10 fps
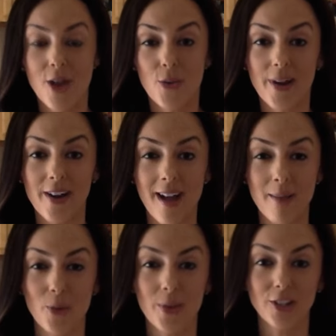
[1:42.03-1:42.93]
where
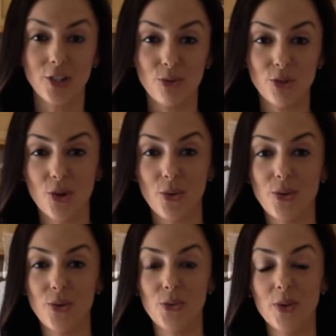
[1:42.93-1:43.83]
I'm going to show
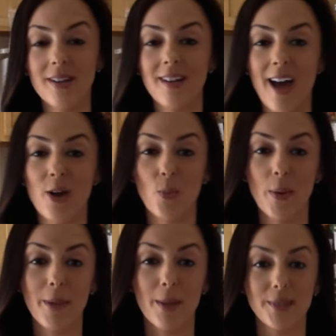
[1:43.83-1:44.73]
you how to
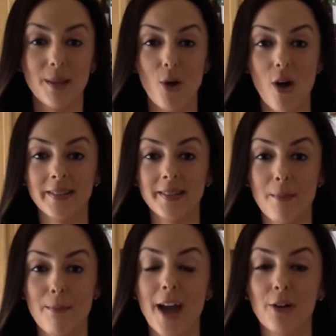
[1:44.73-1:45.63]
whip up some
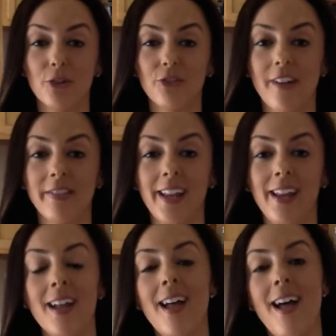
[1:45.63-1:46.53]
awesome macro-friendly